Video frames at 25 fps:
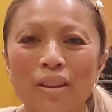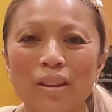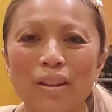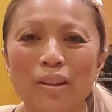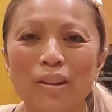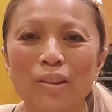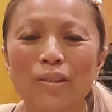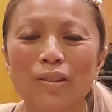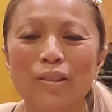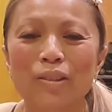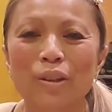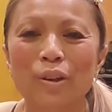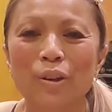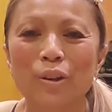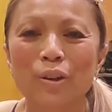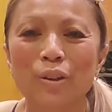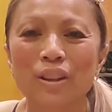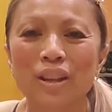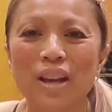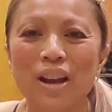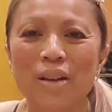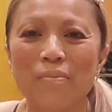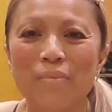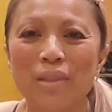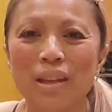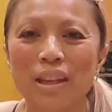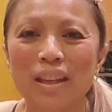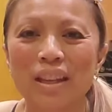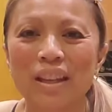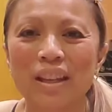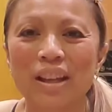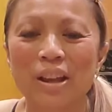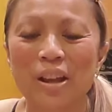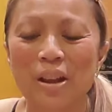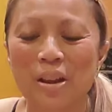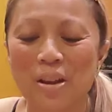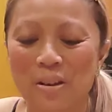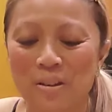So yummy.
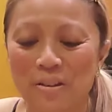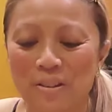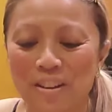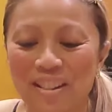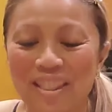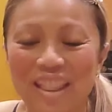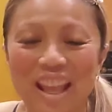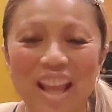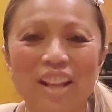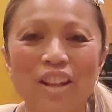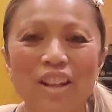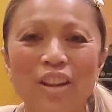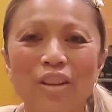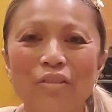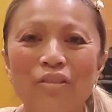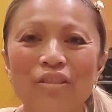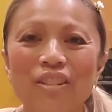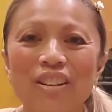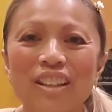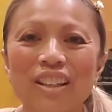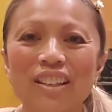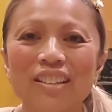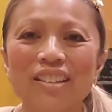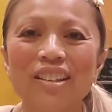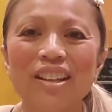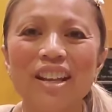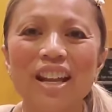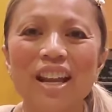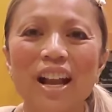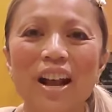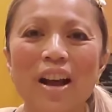Well, thank you for listening.